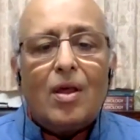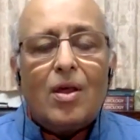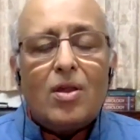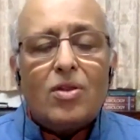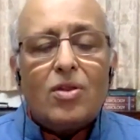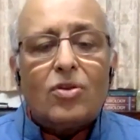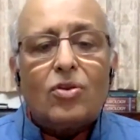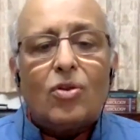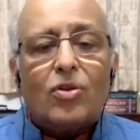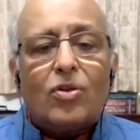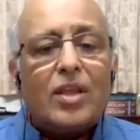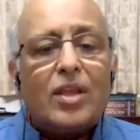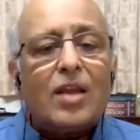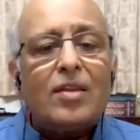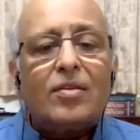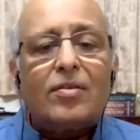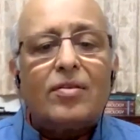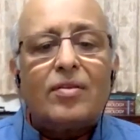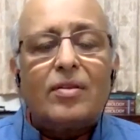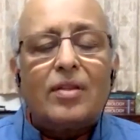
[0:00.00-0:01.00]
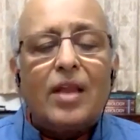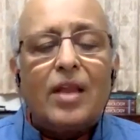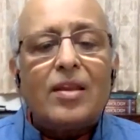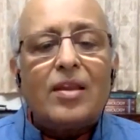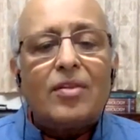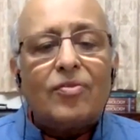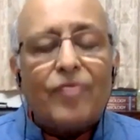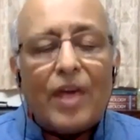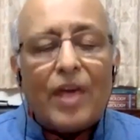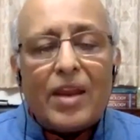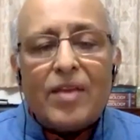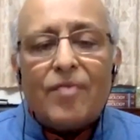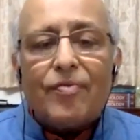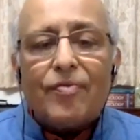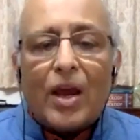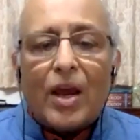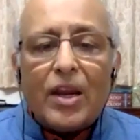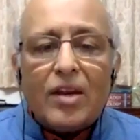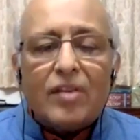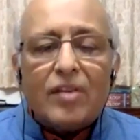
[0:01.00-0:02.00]
So there is very
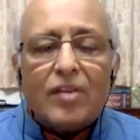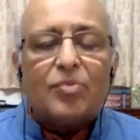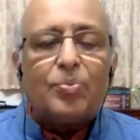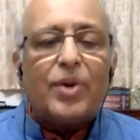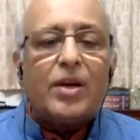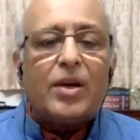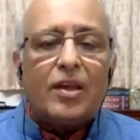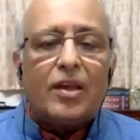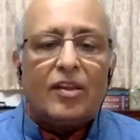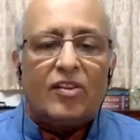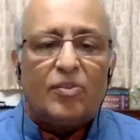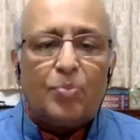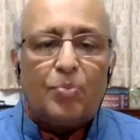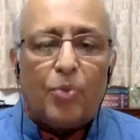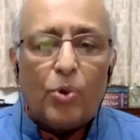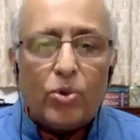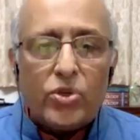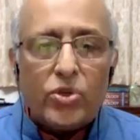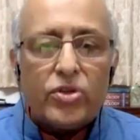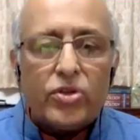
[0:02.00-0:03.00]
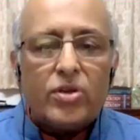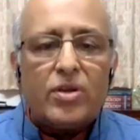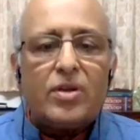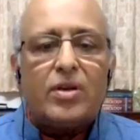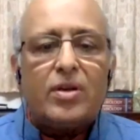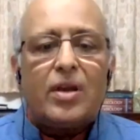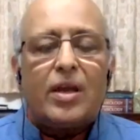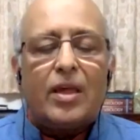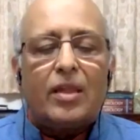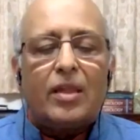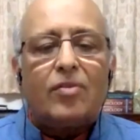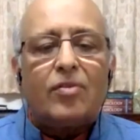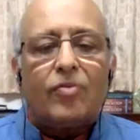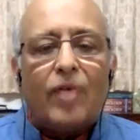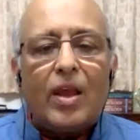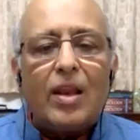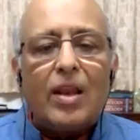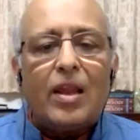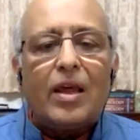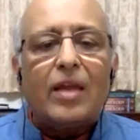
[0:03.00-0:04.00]
widespread exposure as
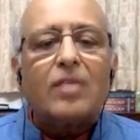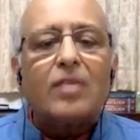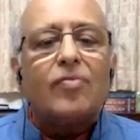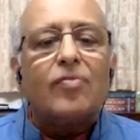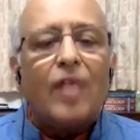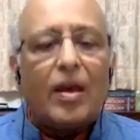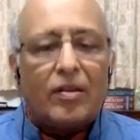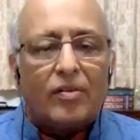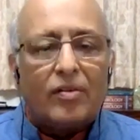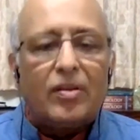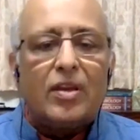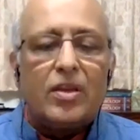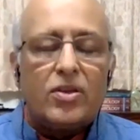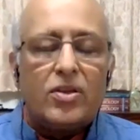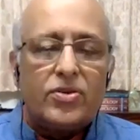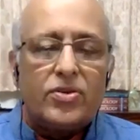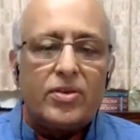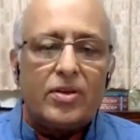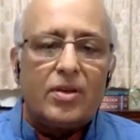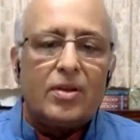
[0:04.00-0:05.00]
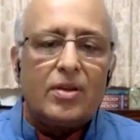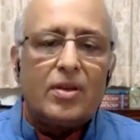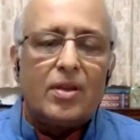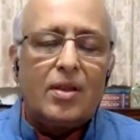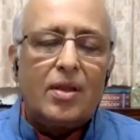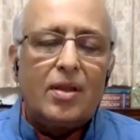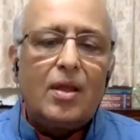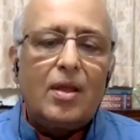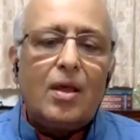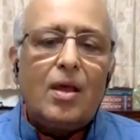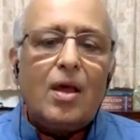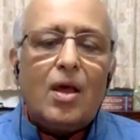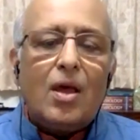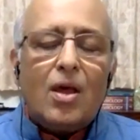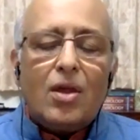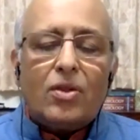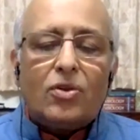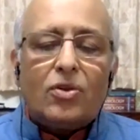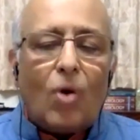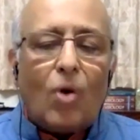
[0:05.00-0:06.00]
well as vaccination.
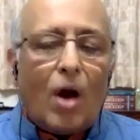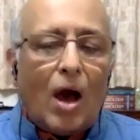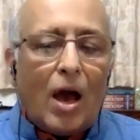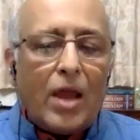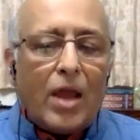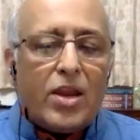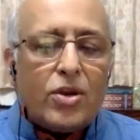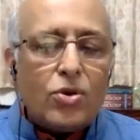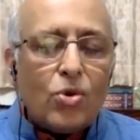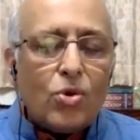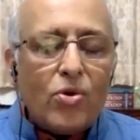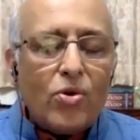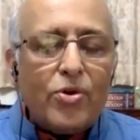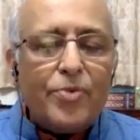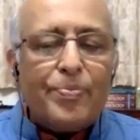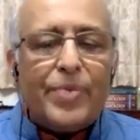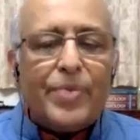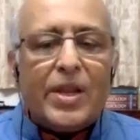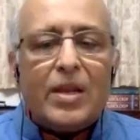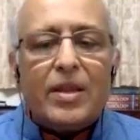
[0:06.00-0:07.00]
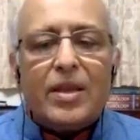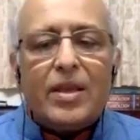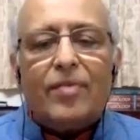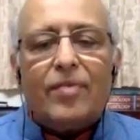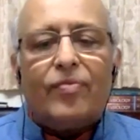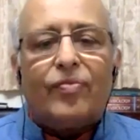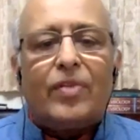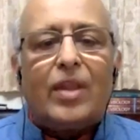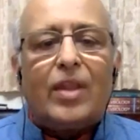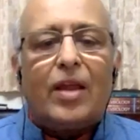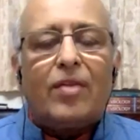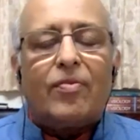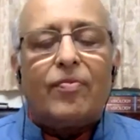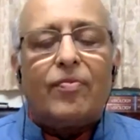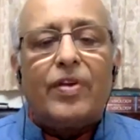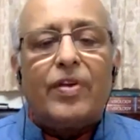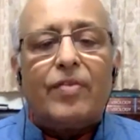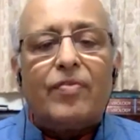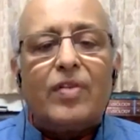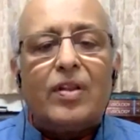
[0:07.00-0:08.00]
Mm-hmm. So I don't believe that
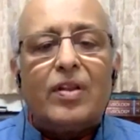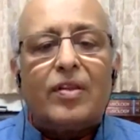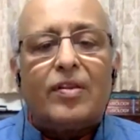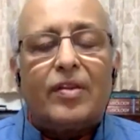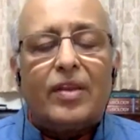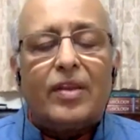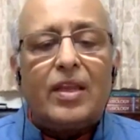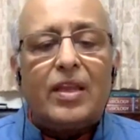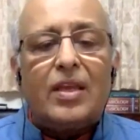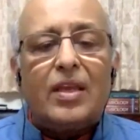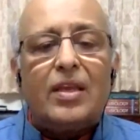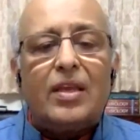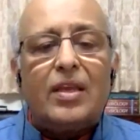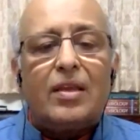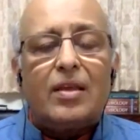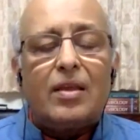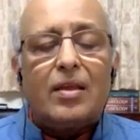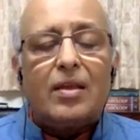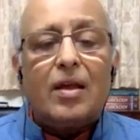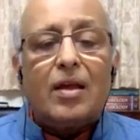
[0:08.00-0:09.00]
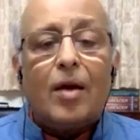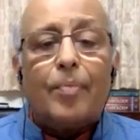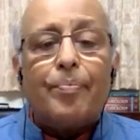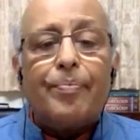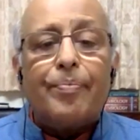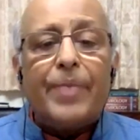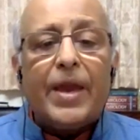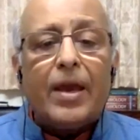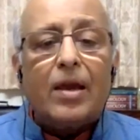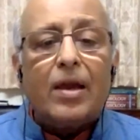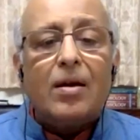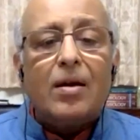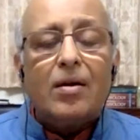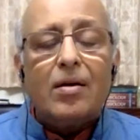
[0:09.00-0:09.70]
we will see a big,